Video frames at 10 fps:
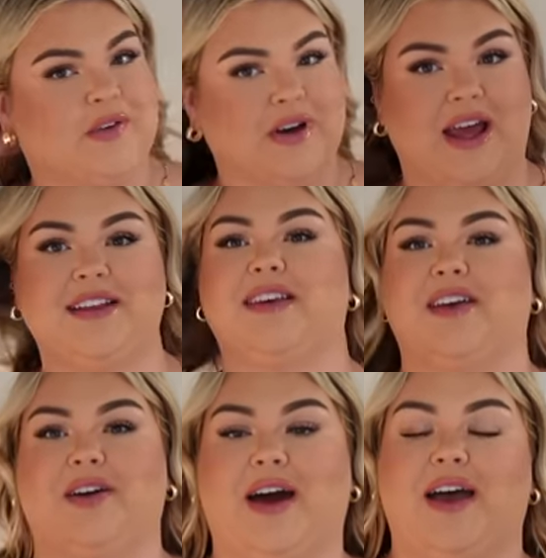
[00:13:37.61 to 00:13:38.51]
When I tell
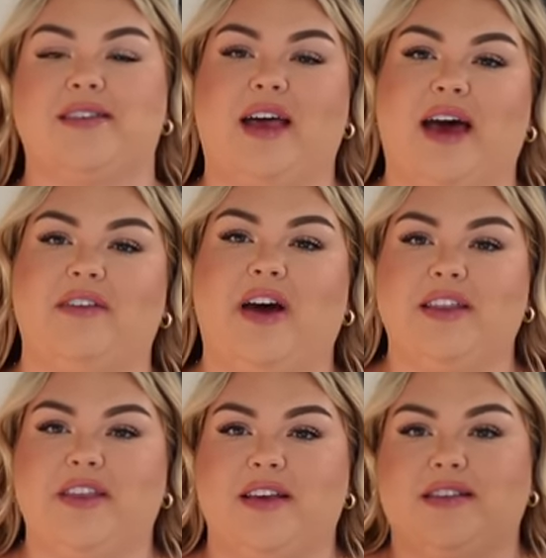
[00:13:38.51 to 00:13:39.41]
you guys, I've
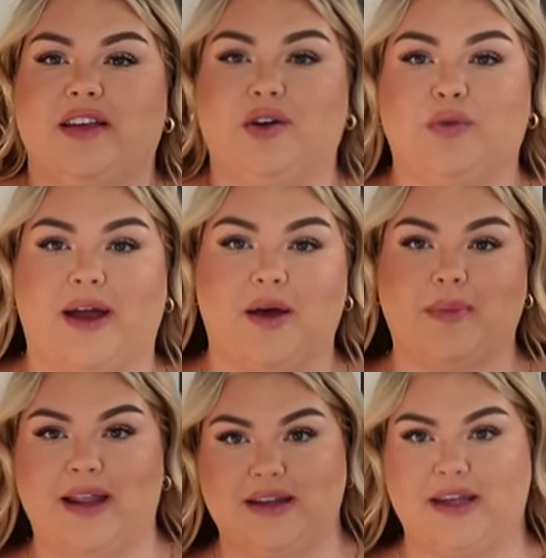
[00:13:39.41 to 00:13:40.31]
had this
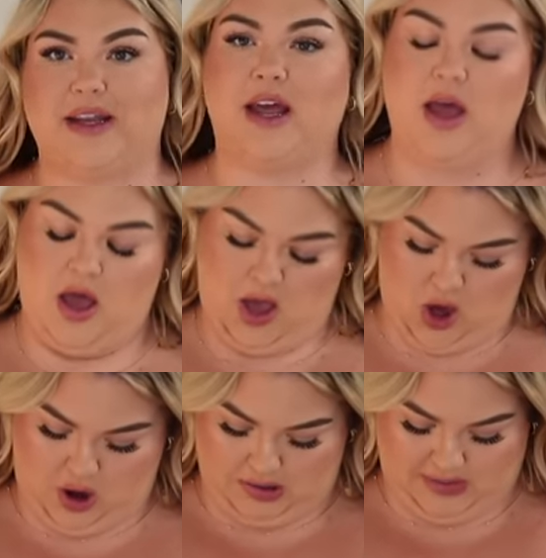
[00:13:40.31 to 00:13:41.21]
recommended
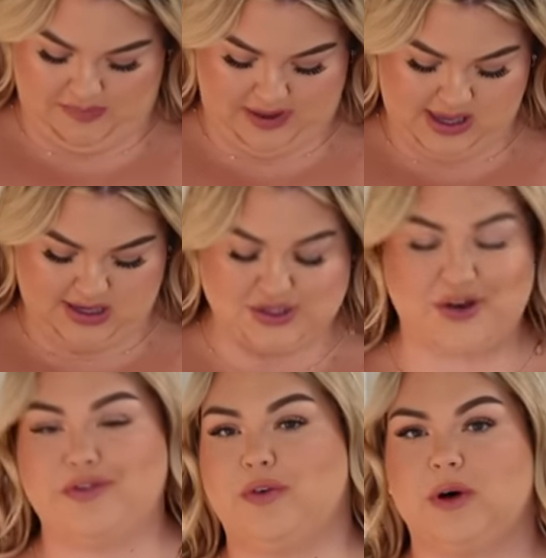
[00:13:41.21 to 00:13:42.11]
on my page
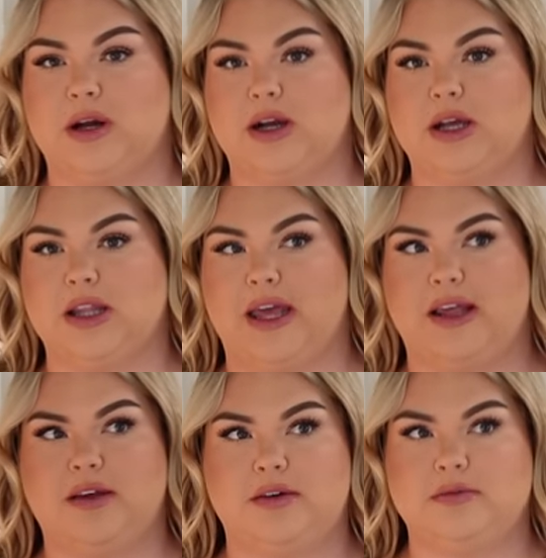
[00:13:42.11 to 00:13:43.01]
for
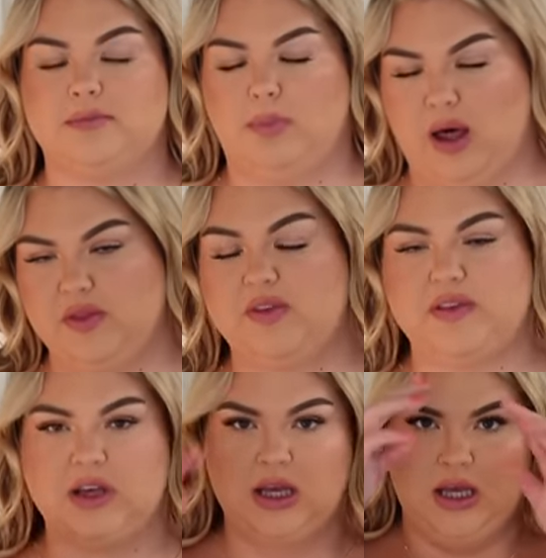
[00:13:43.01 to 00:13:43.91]
like
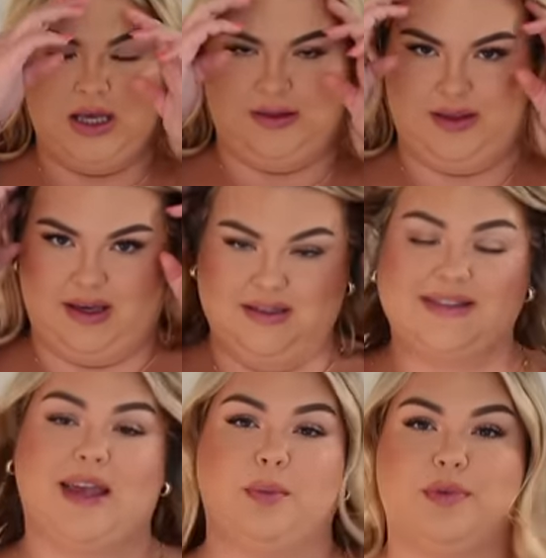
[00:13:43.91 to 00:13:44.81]
months. It's like a
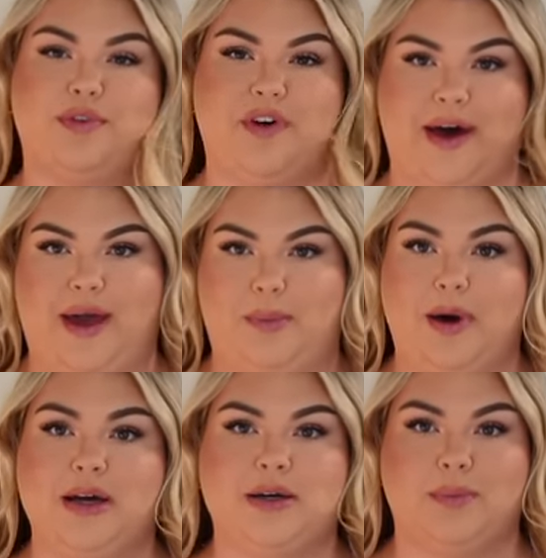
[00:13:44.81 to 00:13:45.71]
Skims vibe
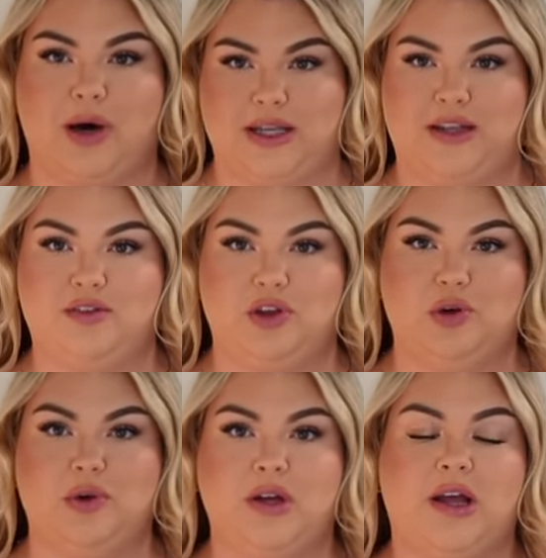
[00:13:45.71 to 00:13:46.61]

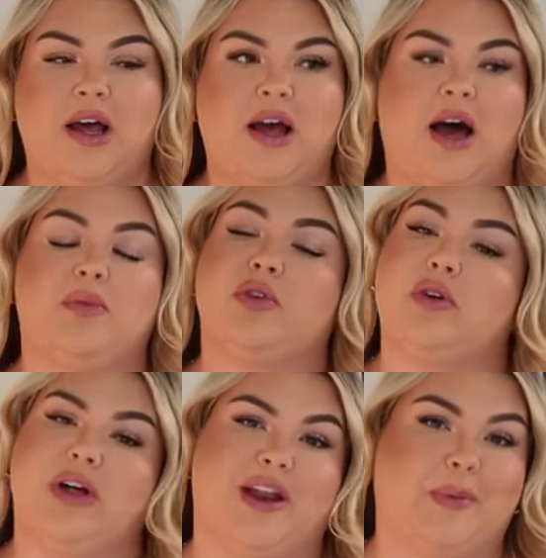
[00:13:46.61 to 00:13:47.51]
bodysuit. I'm so
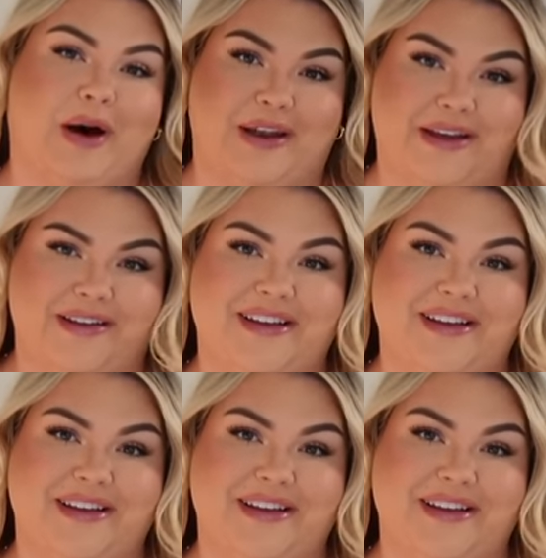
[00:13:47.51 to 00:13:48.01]
glad I bought it.